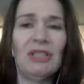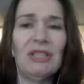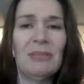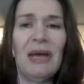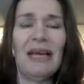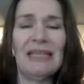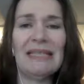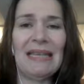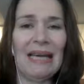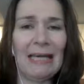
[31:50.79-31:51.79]
just about a
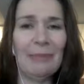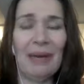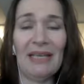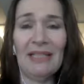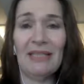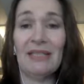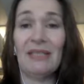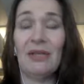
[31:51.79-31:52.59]
daily basis,